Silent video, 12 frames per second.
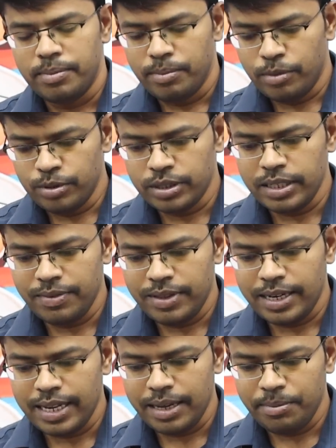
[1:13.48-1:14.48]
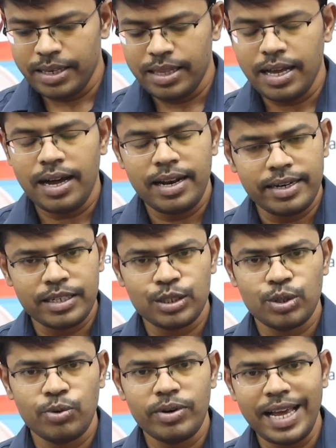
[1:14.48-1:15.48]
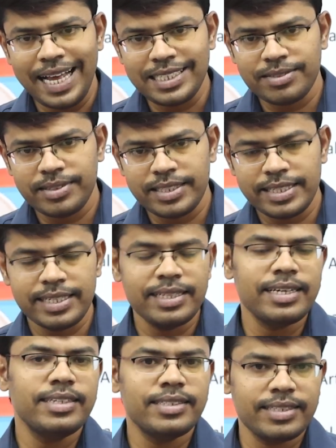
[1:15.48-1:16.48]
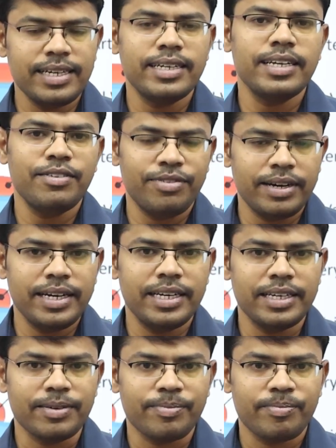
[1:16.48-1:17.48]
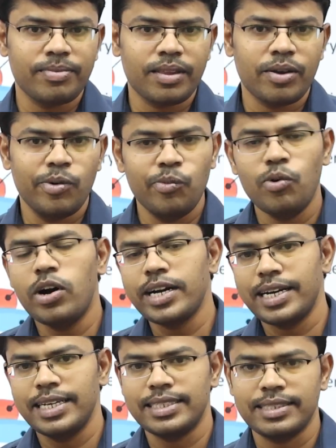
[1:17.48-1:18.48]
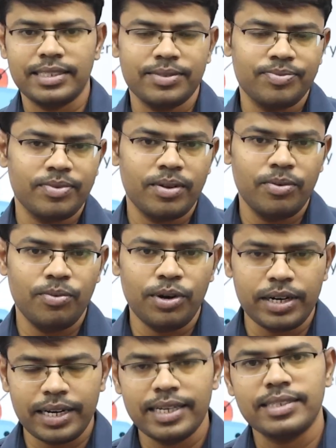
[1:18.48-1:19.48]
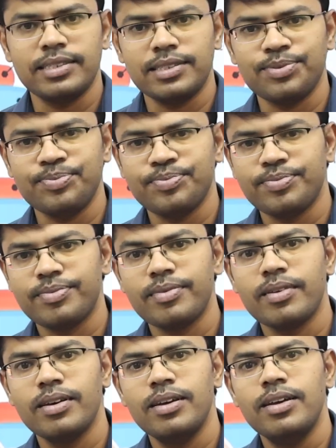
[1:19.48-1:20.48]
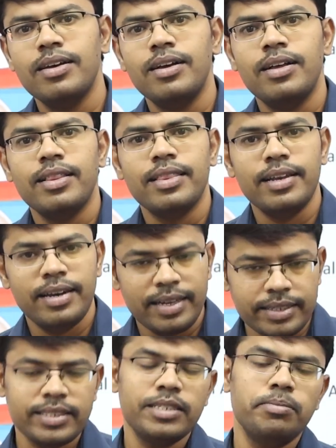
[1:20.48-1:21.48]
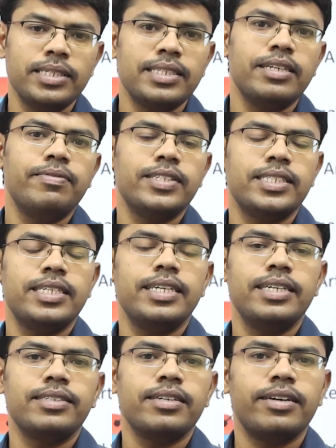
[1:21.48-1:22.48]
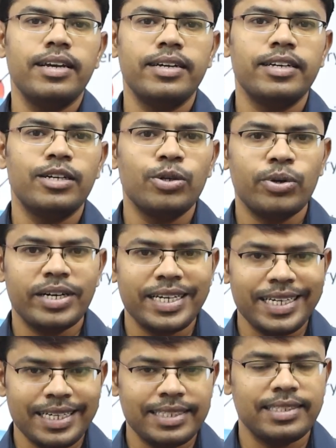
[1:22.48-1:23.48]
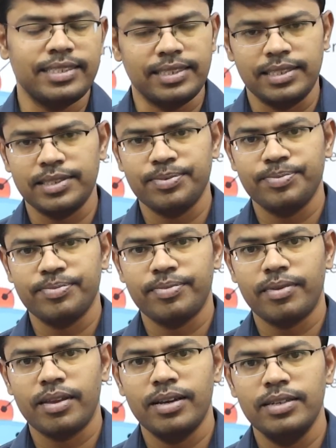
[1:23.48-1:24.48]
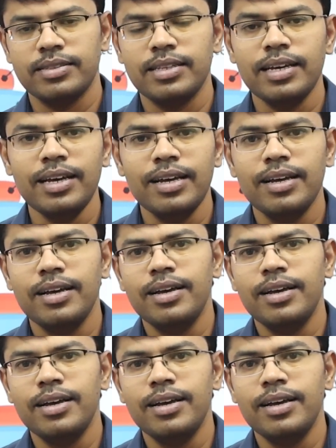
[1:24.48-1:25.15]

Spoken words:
Most of the time in the ultrasound, as we see the incidental finding, what next? What next? The next best investigation related to renal cyst is the